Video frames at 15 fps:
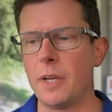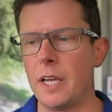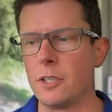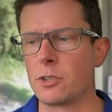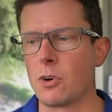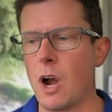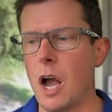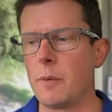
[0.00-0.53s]
and
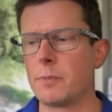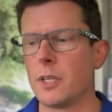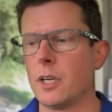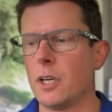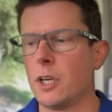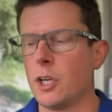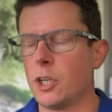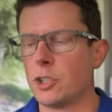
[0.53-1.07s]
dropped
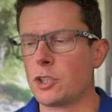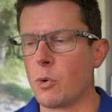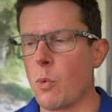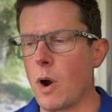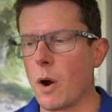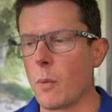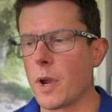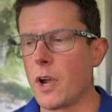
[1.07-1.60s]
to
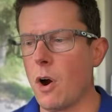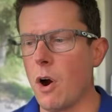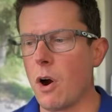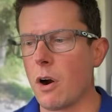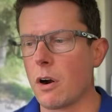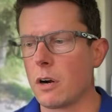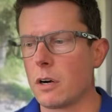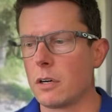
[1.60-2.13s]
where we are